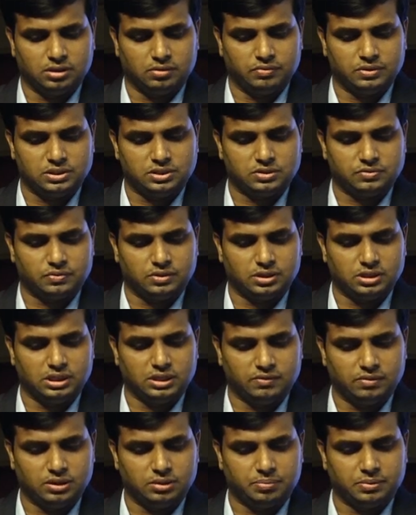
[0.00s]
which were
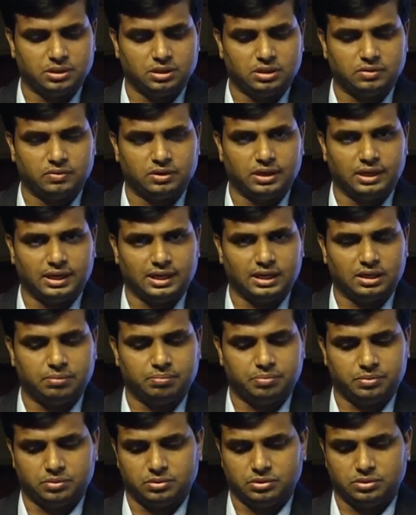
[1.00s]
developed in our lab
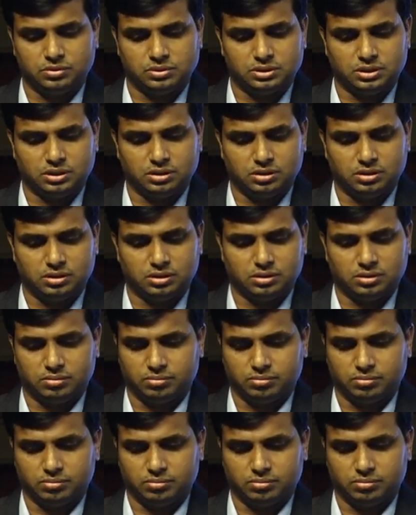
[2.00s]
using